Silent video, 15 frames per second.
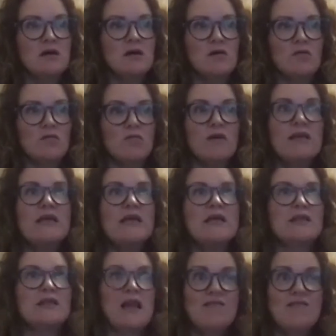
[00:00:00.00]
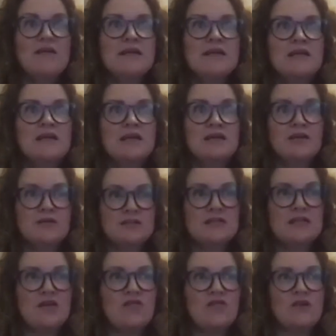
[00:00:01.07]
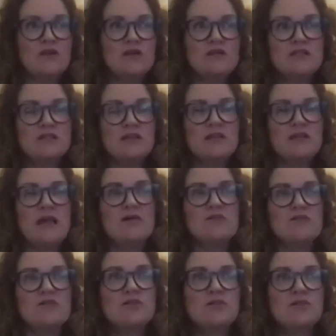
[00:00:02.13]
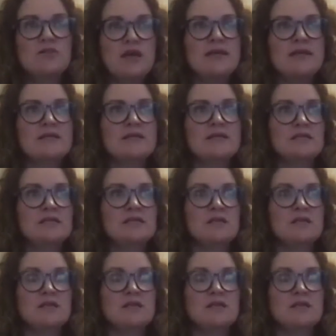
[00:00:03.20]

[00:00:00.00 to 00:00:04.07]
really loving yourself first allows you then to